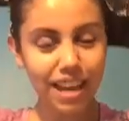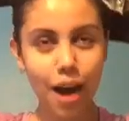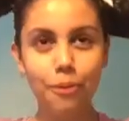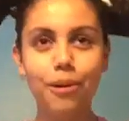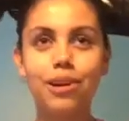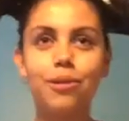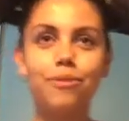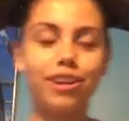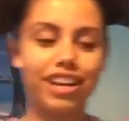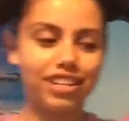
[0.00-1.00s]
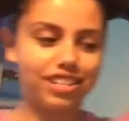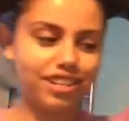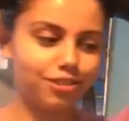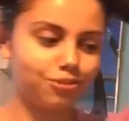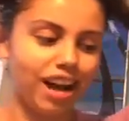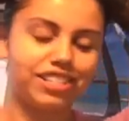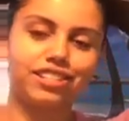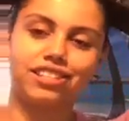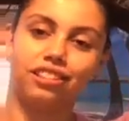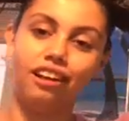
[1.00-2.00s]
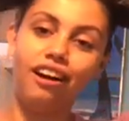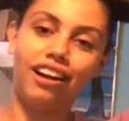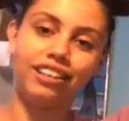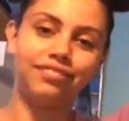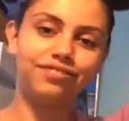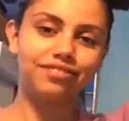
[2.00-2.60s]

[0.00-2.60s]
I want to work at Jenna's Ratchet Salon.